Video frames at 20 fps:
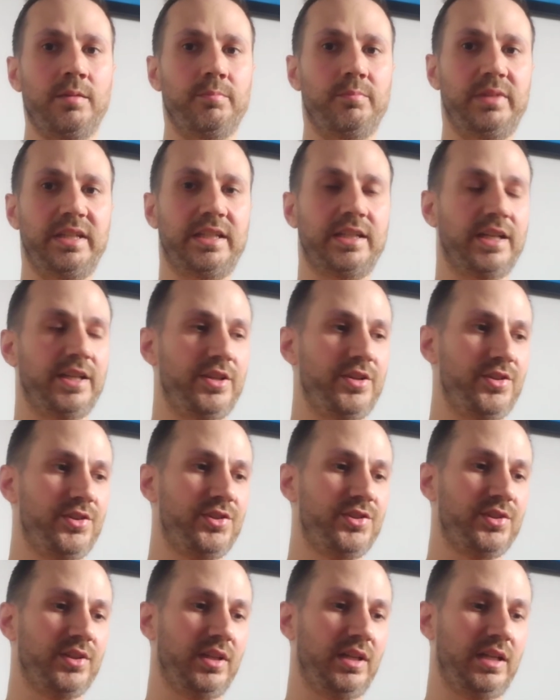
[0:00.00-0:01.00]

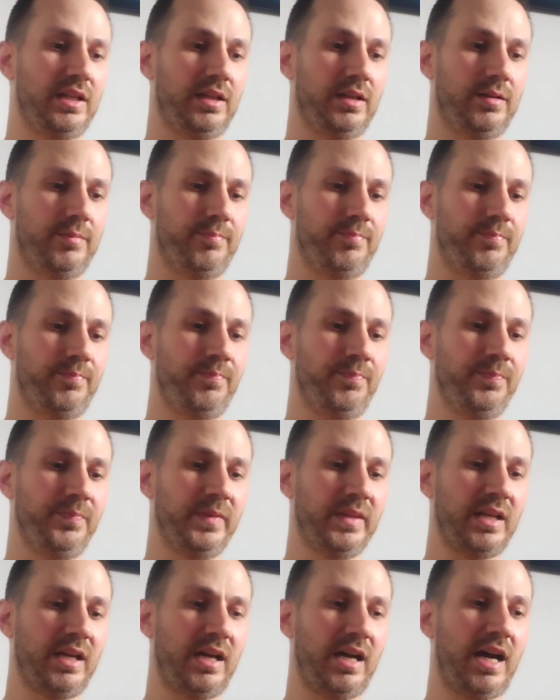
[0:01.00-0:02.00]
because
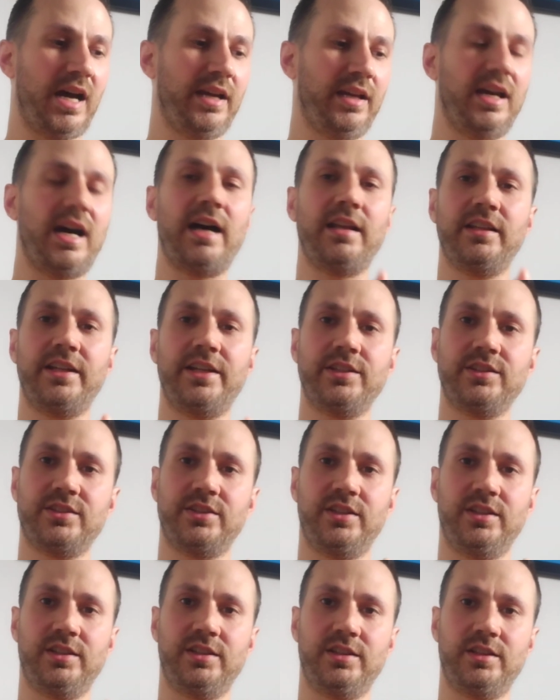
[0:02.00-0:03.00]
I like
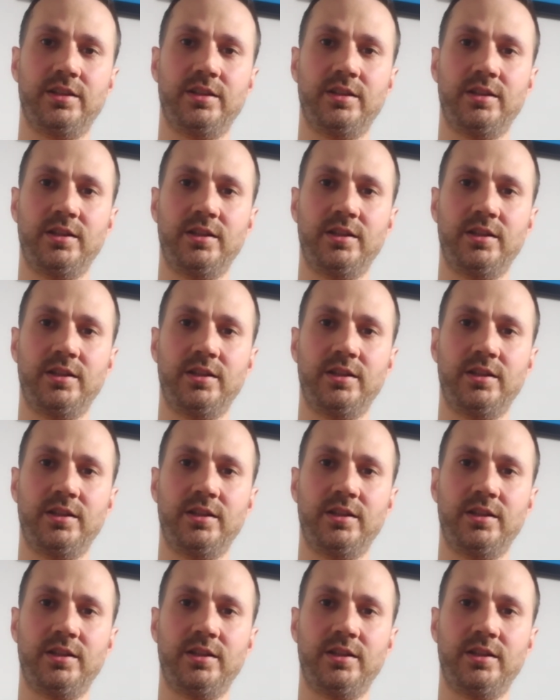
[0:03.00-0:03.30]
to